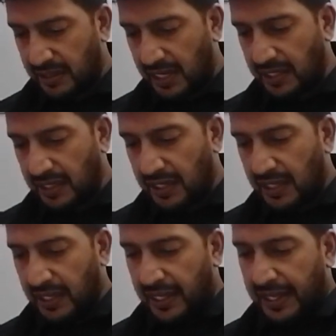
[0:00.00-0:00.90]
right?
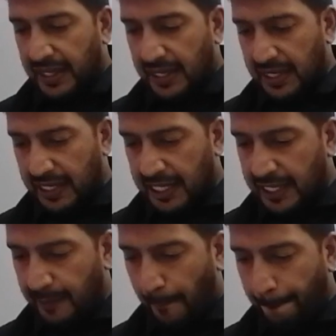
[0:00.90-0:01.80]

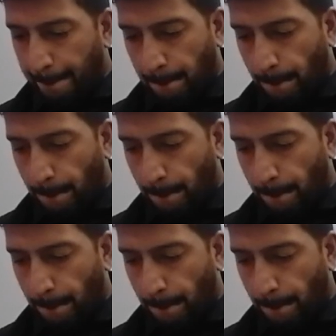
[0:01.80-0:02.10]
Uh,